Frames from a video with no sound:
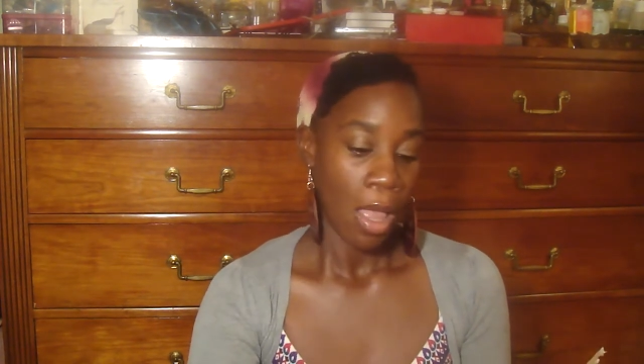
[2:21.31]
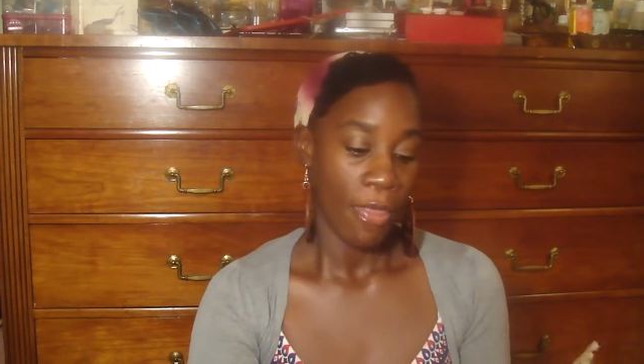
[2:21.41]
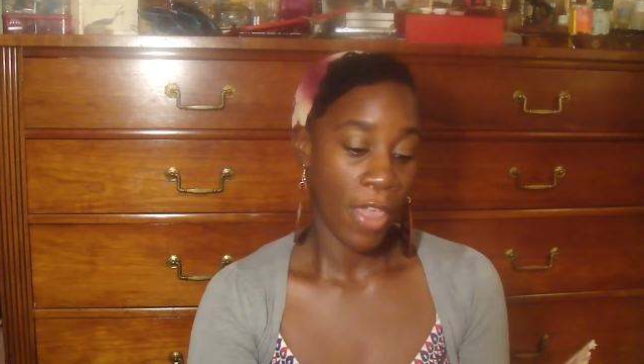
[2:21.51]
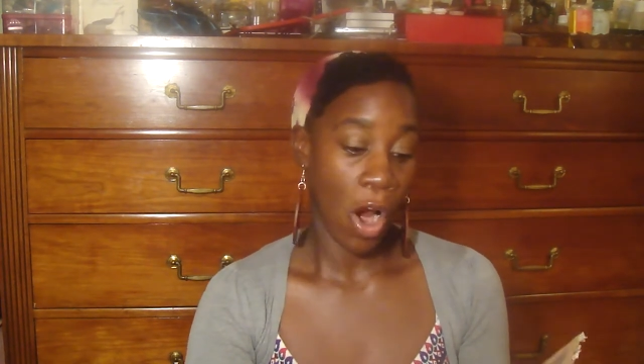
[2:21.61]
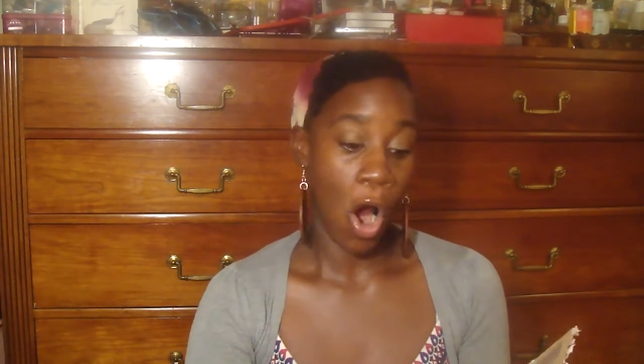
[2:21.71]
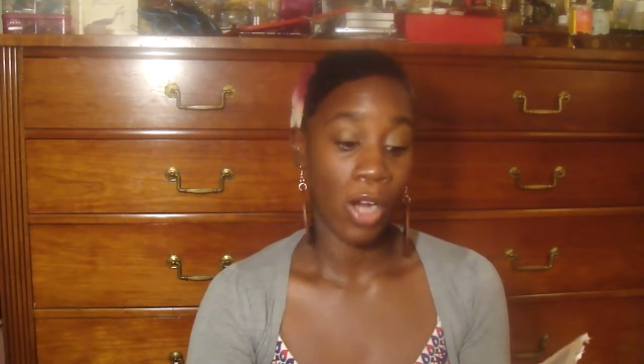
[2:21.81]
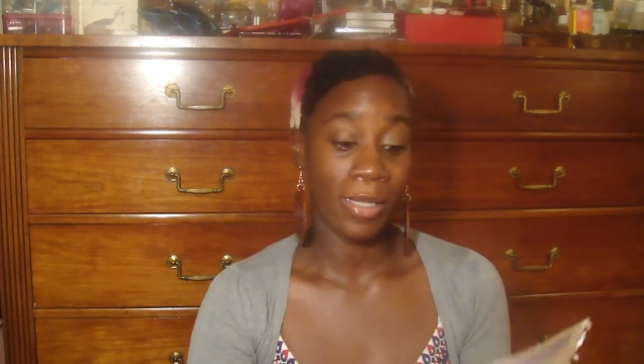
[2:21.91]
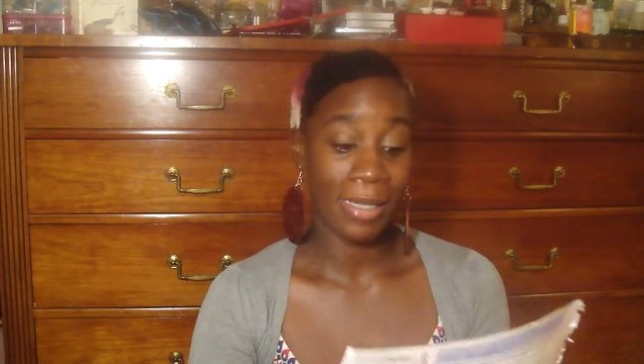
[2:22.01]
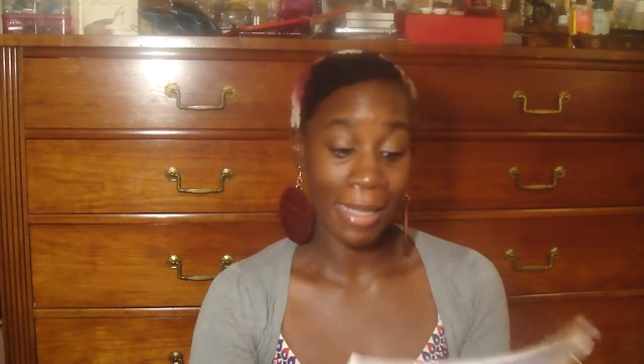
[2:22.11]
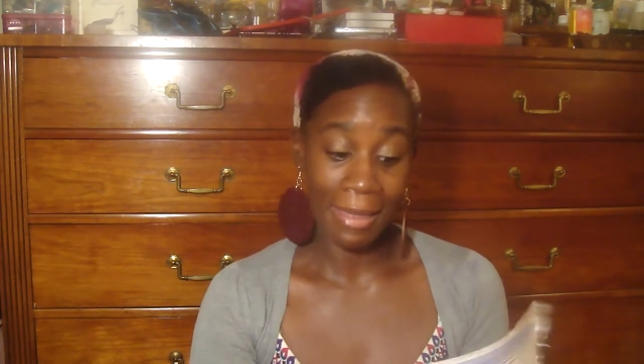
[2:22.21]
There are
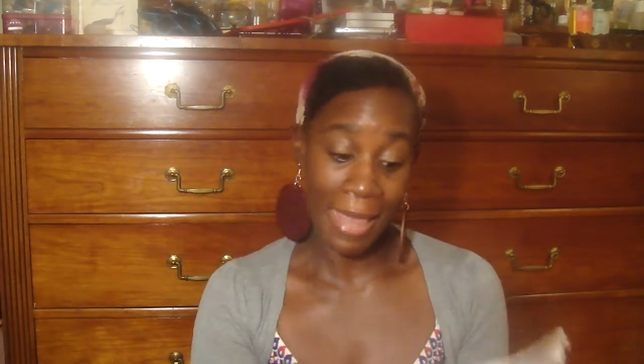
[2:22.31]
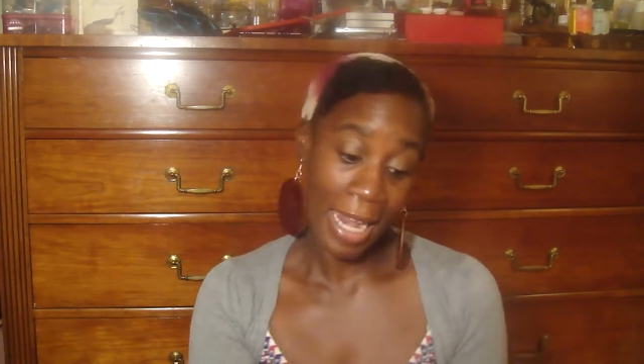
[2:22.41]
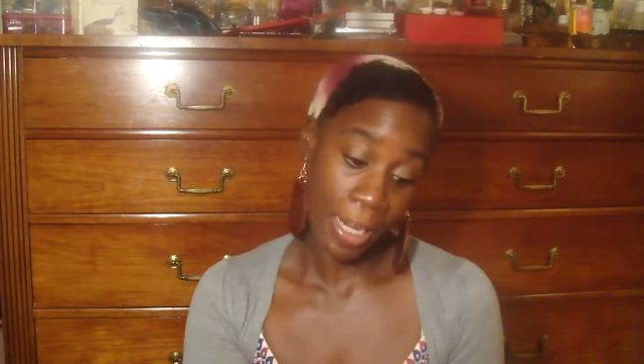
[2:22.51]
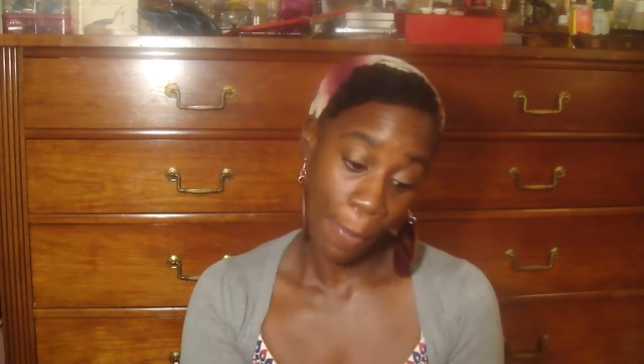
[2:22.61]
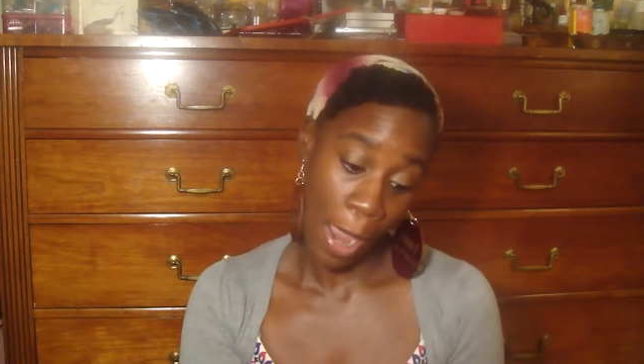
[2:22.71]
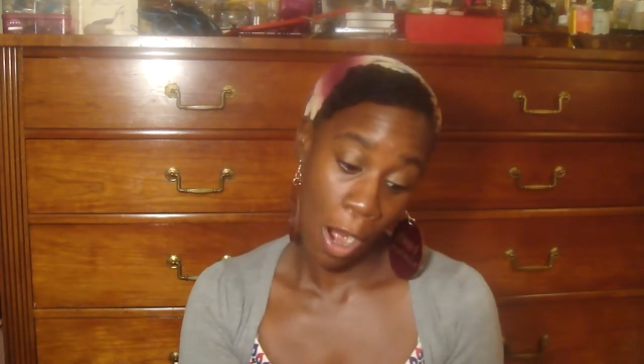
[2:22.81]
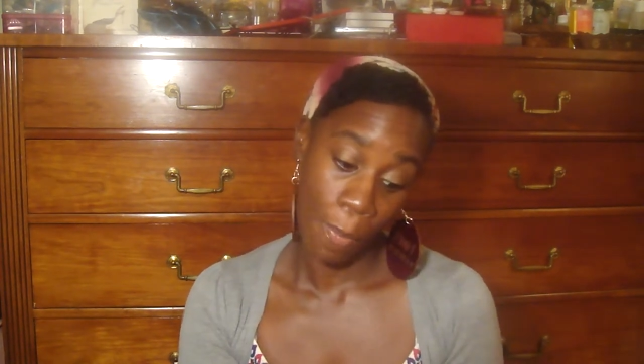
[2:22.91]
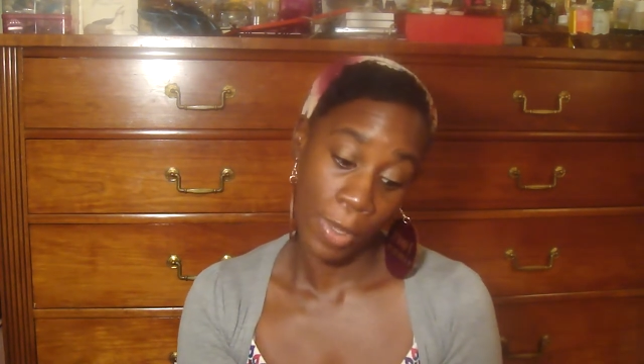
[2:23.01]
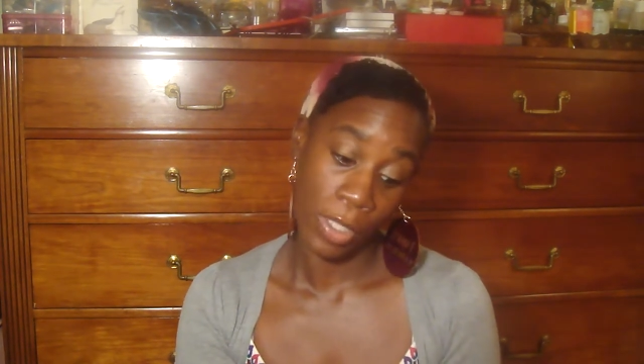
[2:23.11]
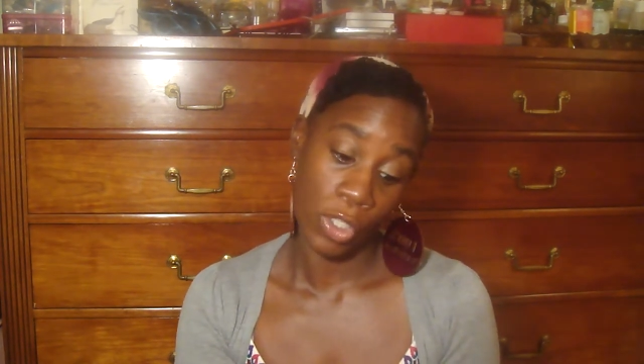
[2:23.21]
synthetic
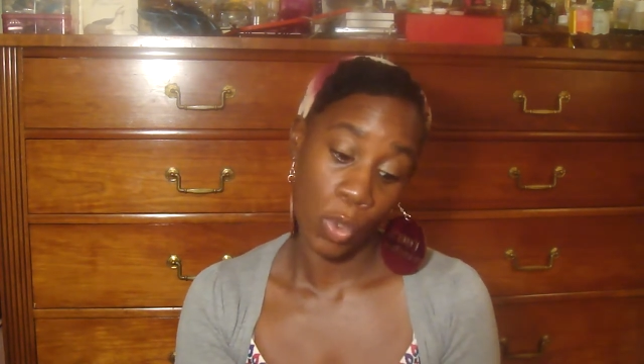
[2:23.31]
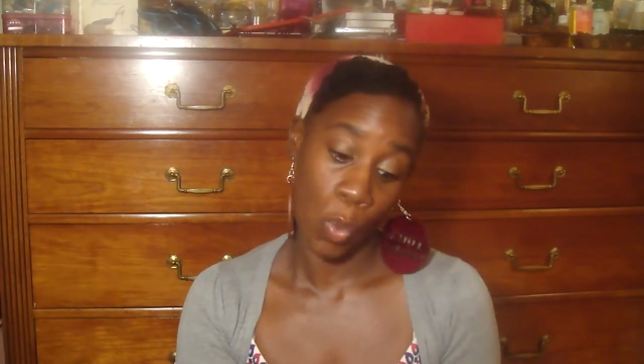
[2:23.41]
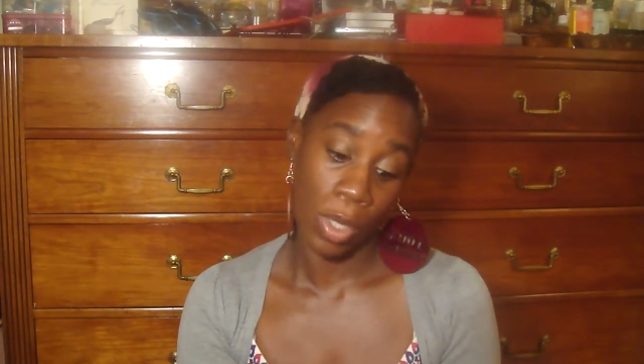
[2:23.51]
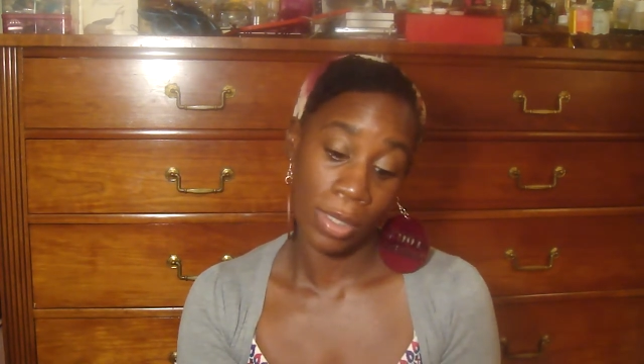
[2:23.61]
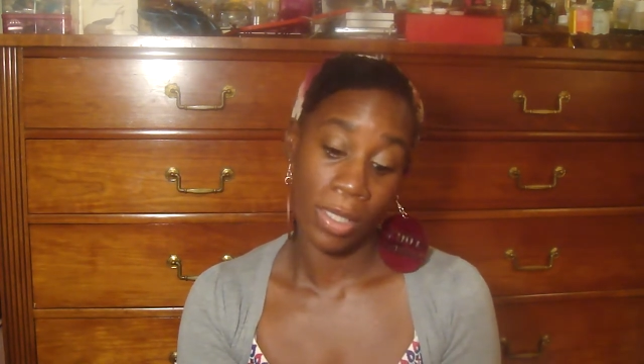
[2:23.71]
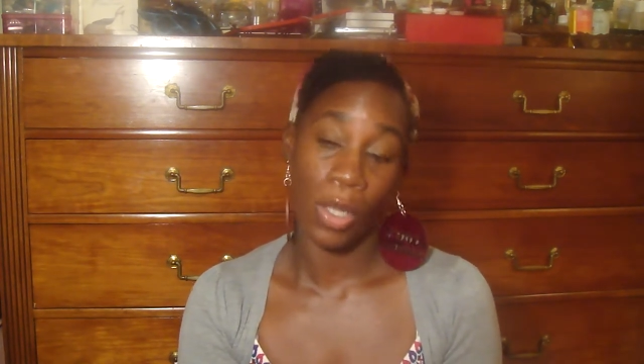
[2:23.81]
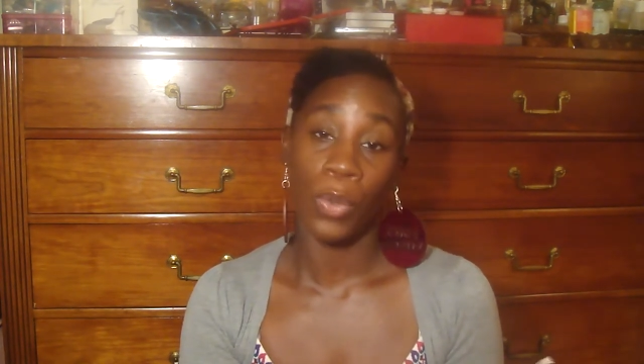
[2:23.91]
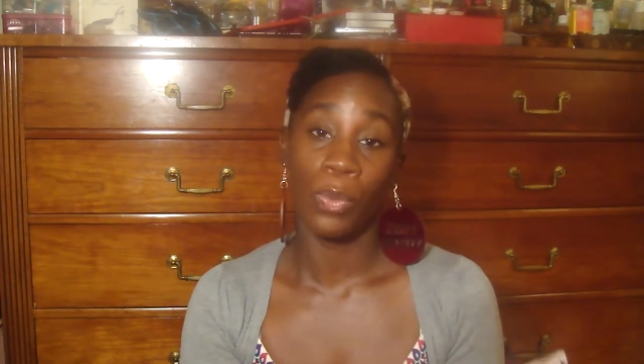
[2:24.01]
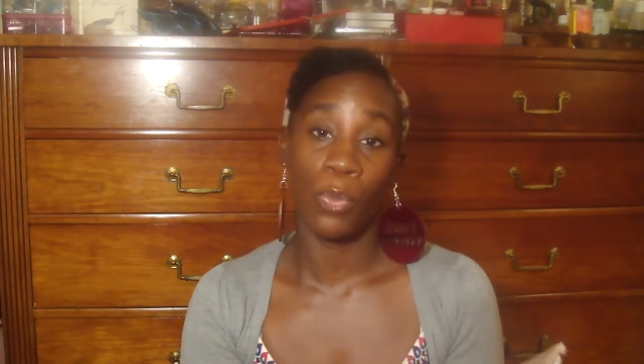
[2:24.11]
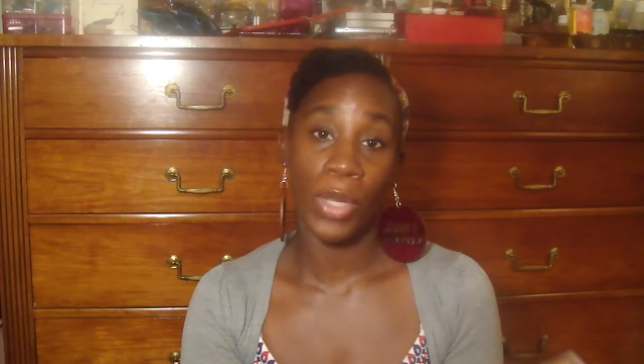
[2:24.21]
parabens, the ones that
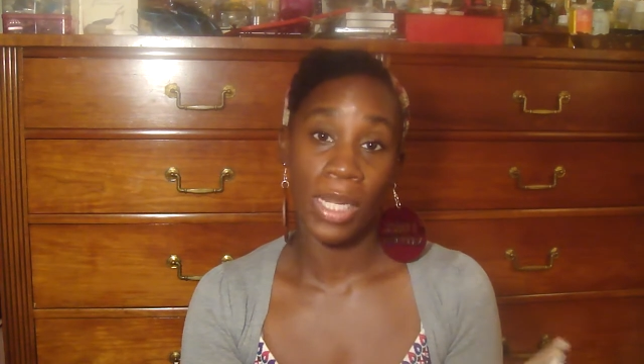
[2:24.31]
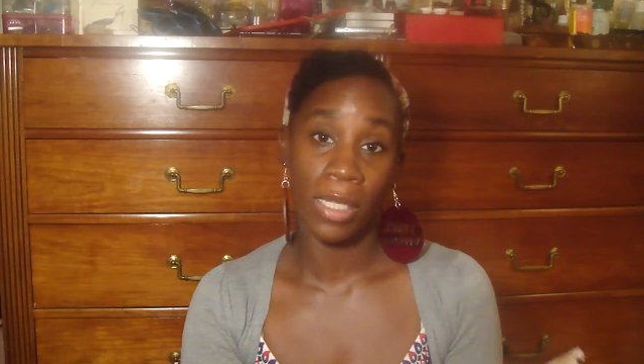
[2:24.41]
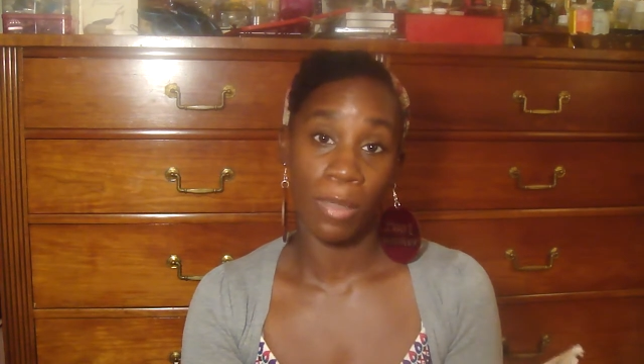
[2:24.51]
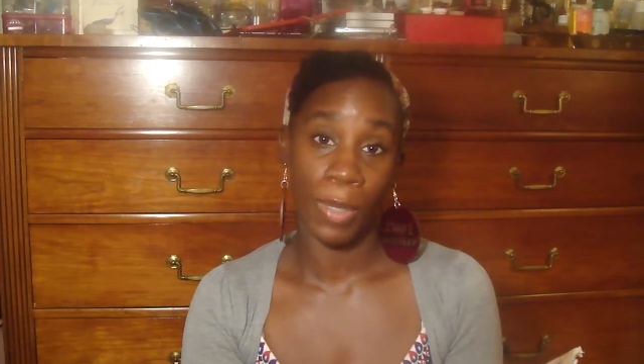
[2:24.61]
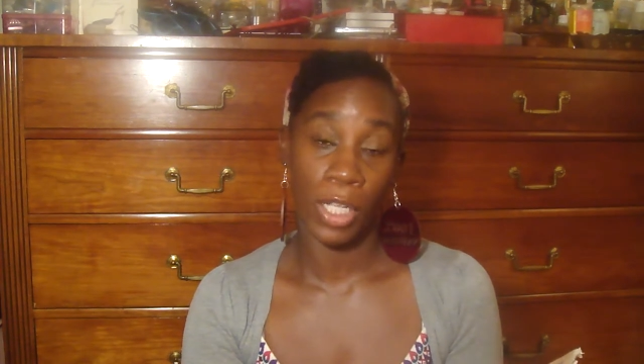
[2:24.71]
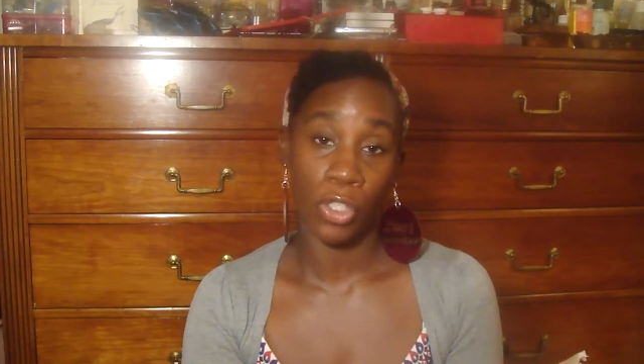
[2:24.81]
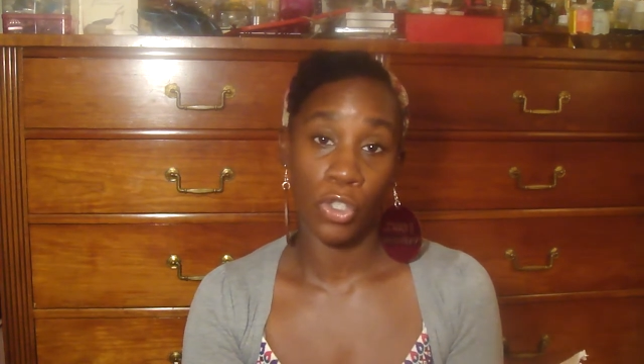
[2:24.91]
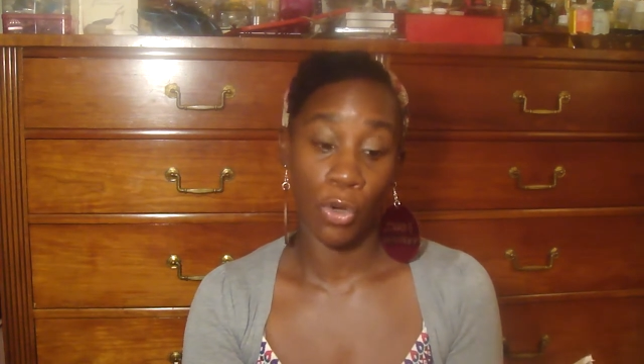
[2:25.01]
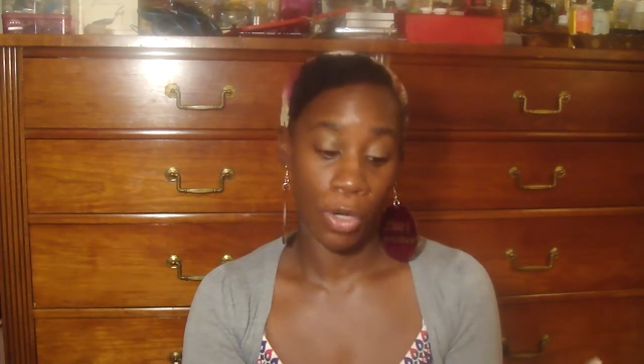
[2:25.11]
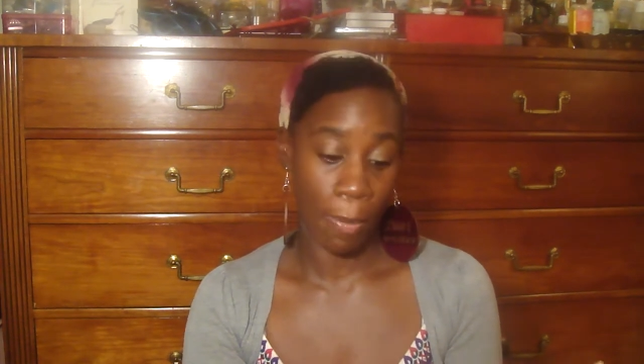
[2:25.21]
we need to be
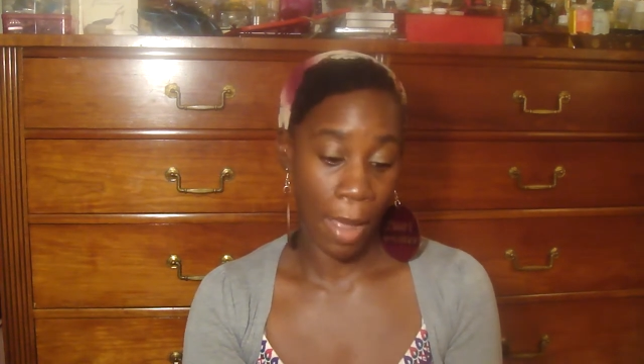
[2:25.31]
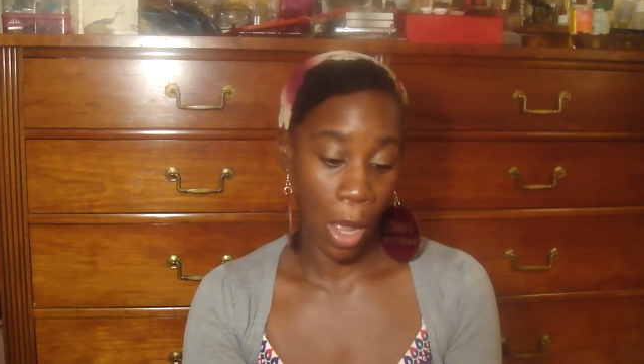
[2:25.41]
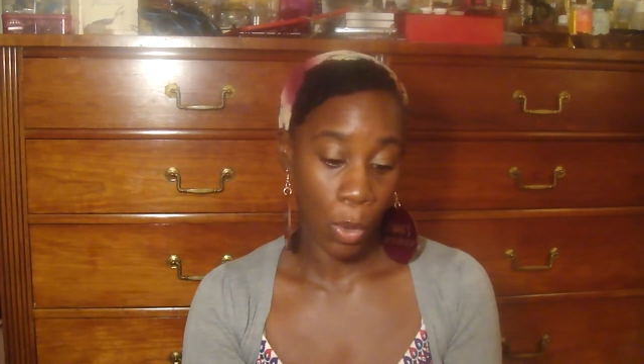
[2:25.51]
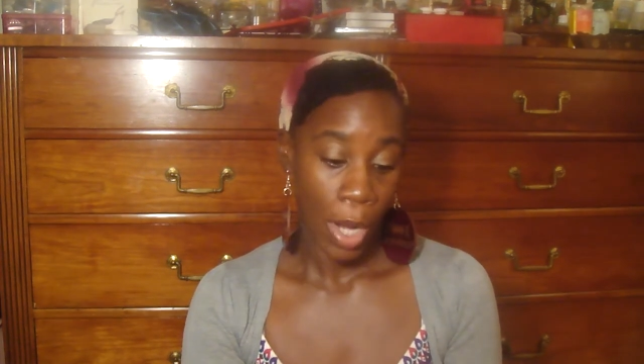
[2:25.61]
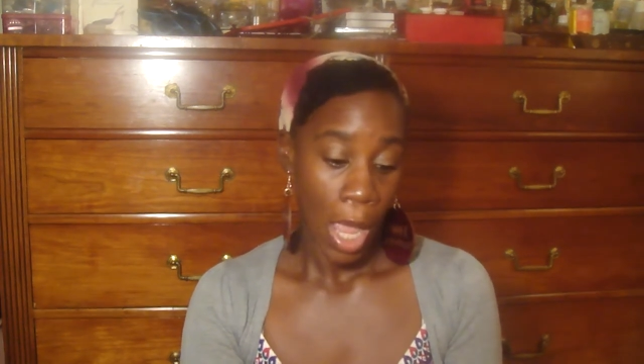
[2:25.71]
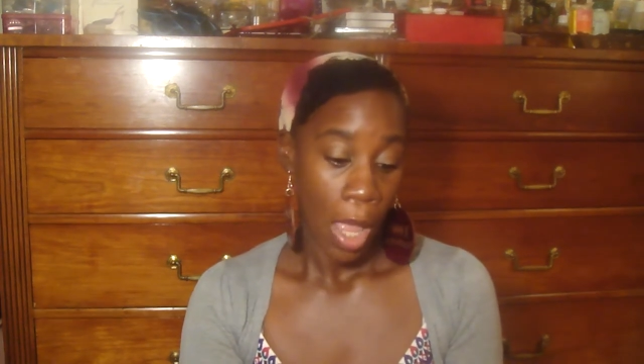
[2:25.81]
concerned about.